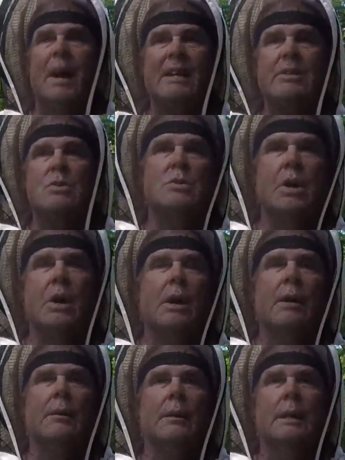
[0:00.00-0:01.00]
I,
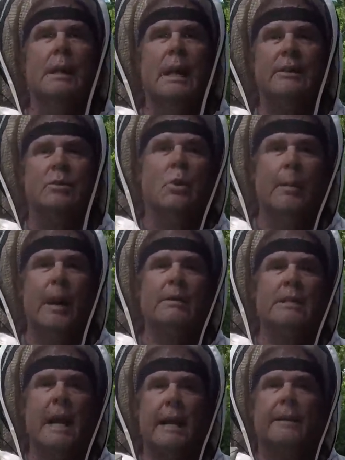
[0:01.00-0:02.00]
uh, I store them
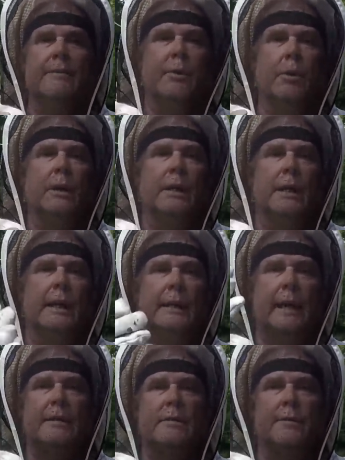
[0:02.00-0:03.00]
outside and vertically like
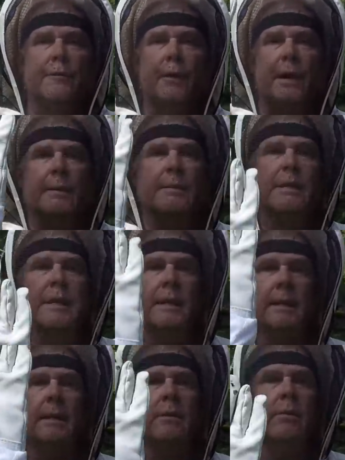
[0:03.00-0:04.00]
that, so the frames
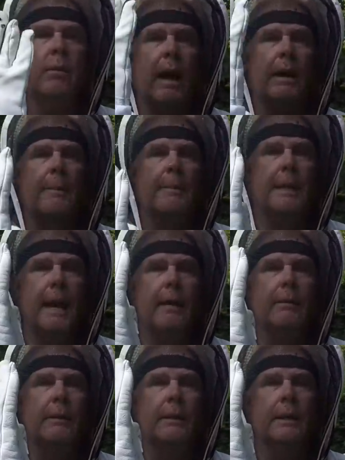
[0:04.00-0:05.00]
ride up and
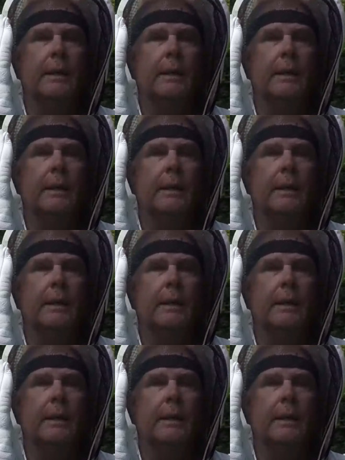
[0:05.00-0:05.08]
down.